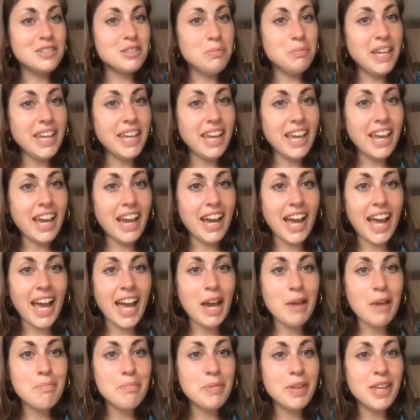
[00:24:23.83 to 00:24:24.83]
be
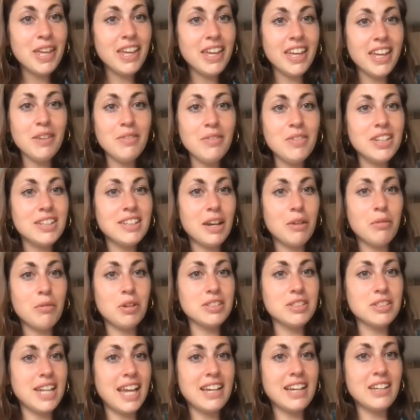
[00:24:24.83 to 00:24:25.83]
happy, even there
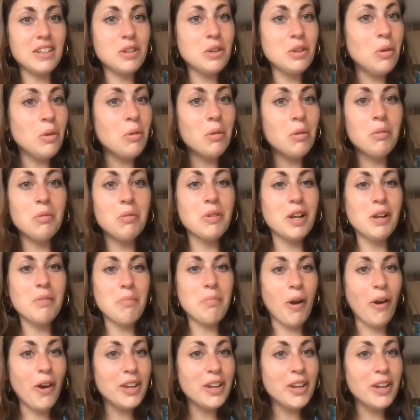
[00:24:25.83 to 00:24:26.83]
was like no real
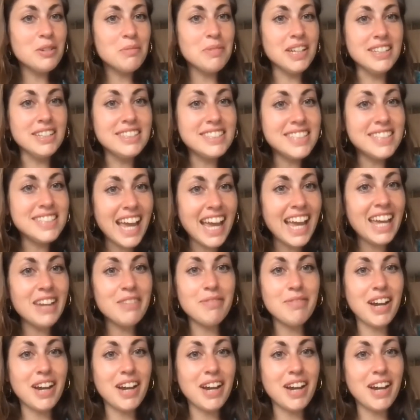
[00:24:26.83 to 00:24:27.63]
point to be sad,